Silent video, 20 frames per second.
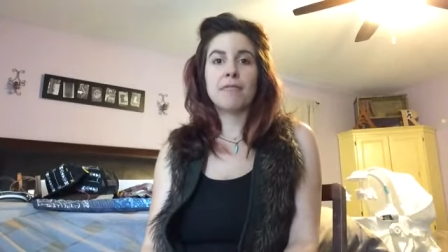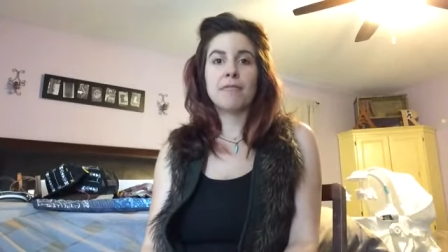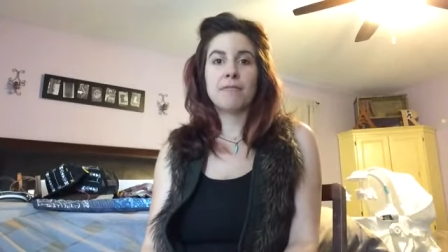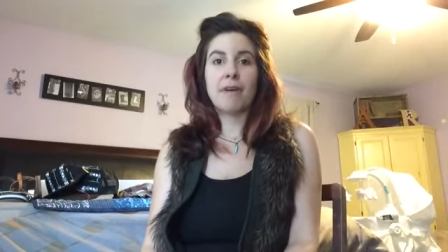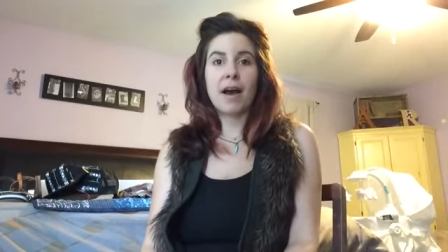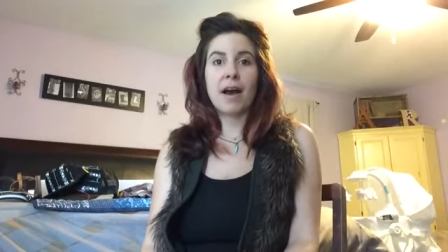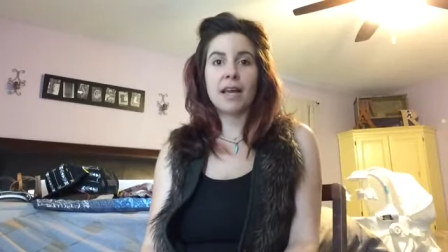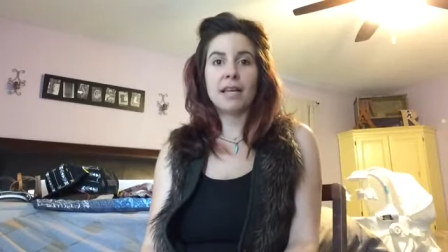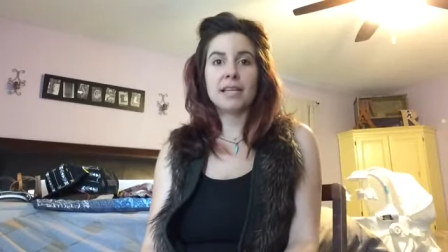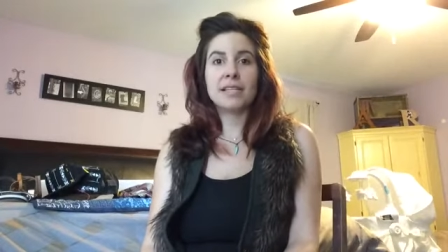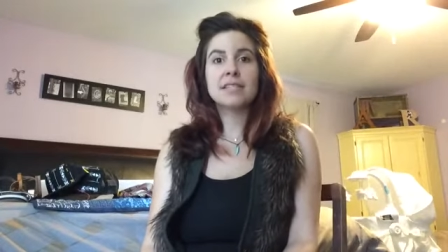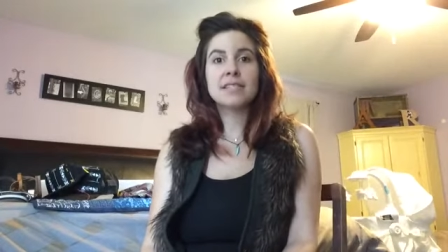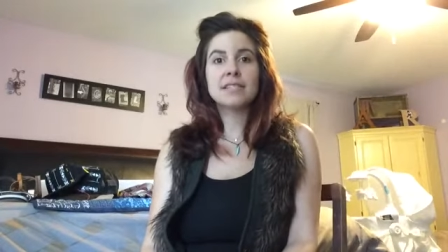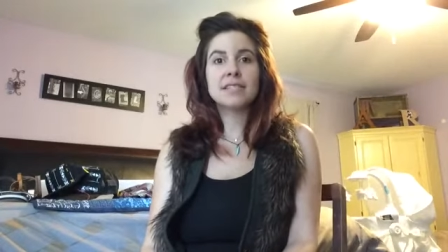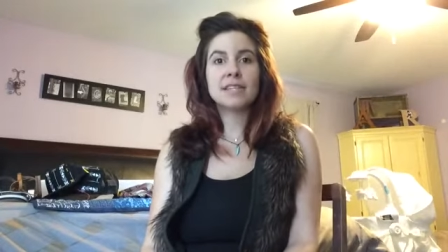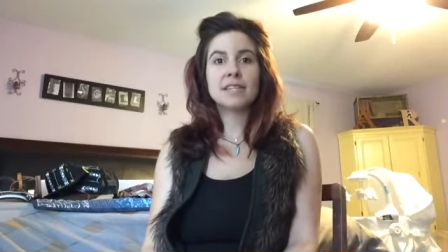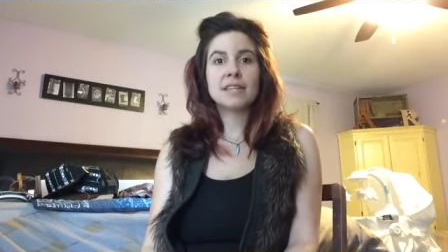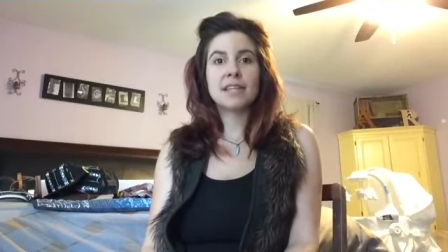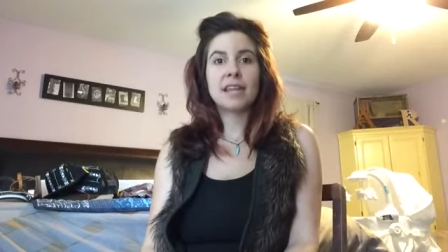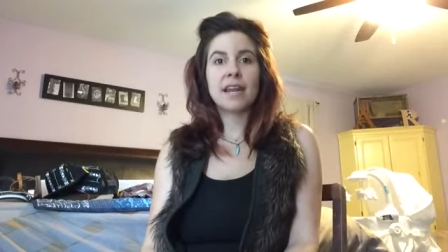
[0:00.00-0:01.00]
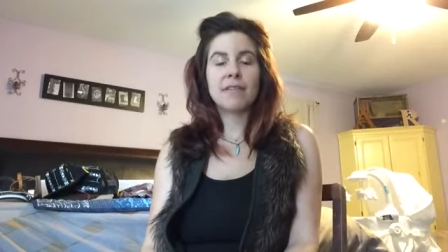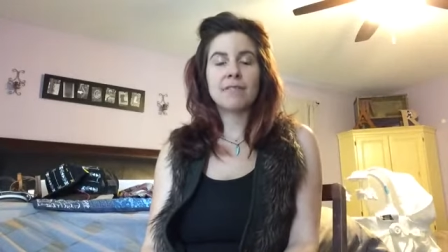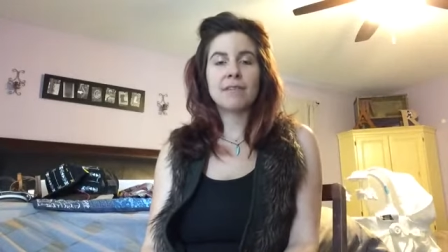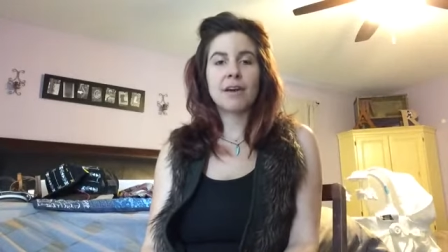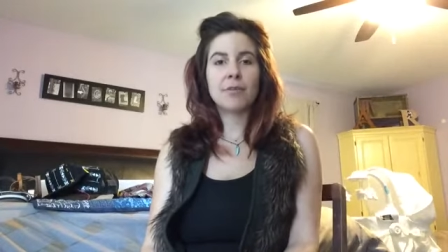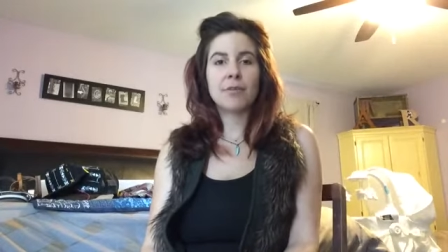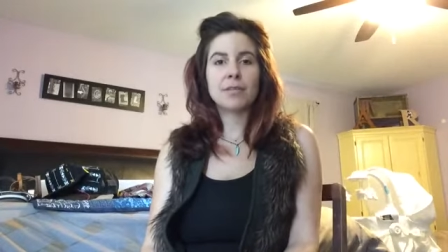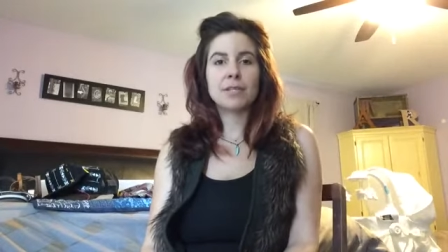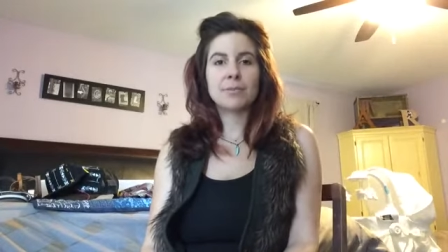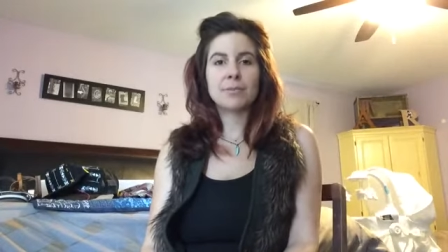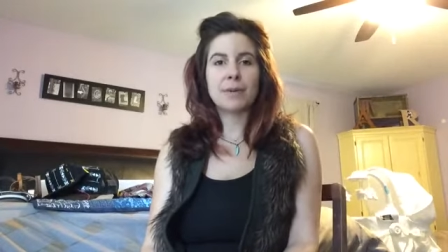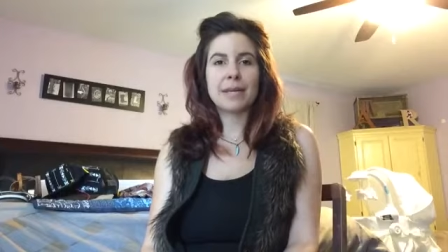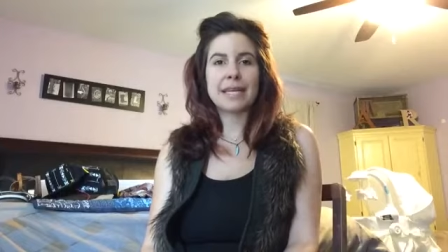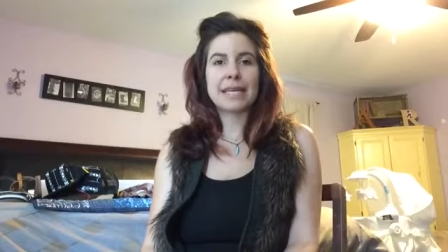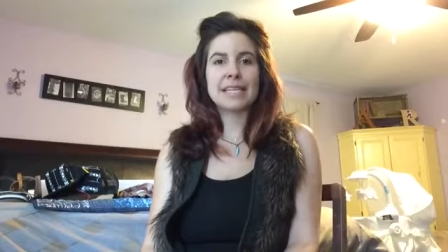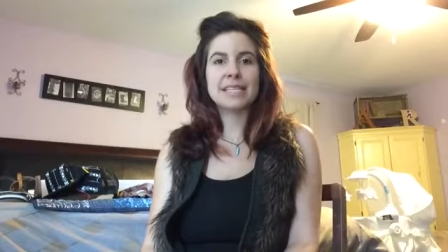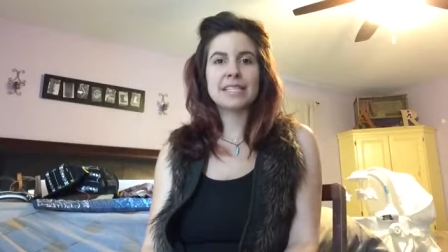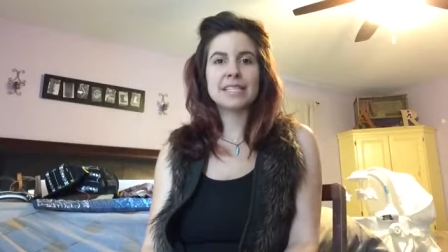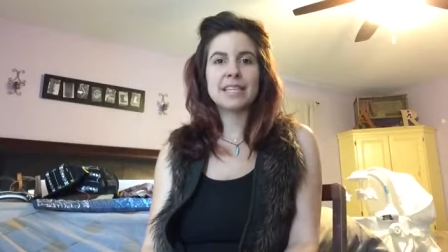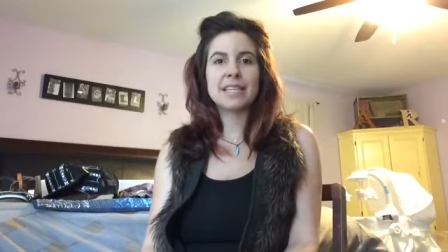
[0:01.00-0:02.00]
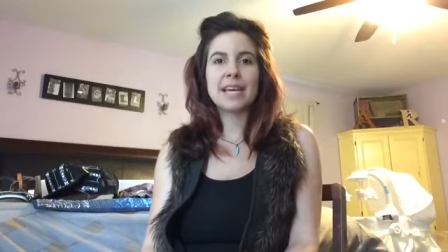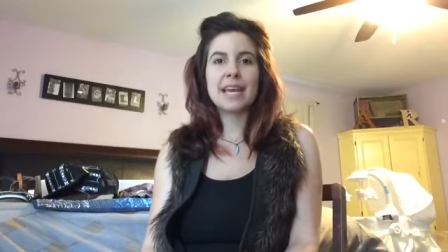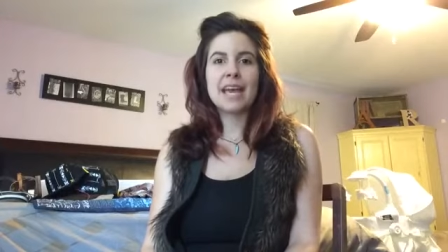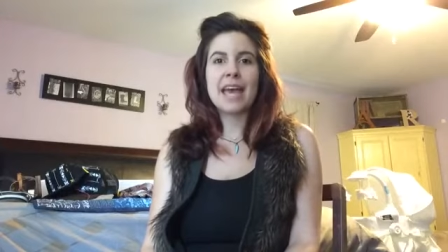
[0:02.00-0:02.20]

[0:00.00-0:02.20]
finds that I found this weekend